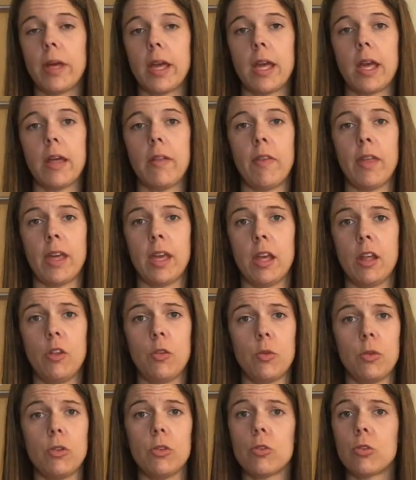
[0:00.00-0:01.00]
and the kids
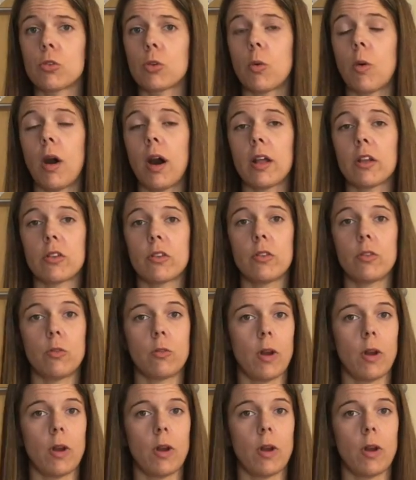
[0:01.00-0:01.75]
would do squats